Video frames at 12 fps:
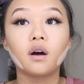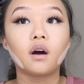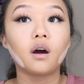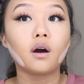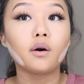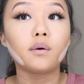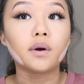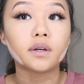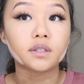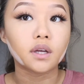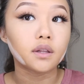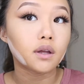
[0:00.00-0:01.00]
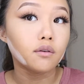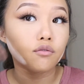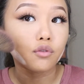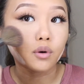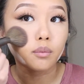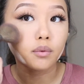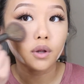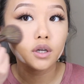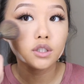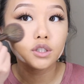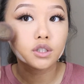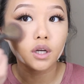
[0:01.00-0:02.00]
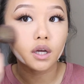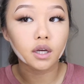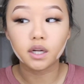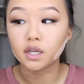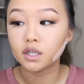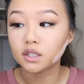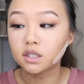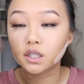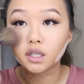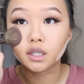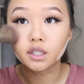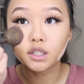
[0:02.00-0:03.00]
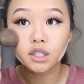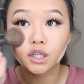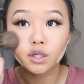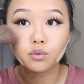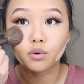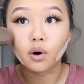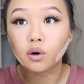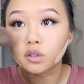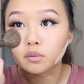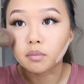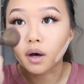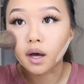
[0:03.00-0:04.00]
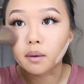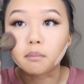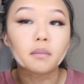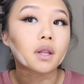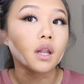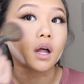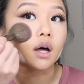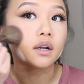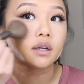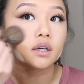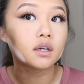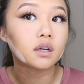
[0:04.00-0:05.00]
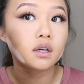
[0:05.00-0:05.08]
Alright, and then for blush, it is the Tea Rose by Milani.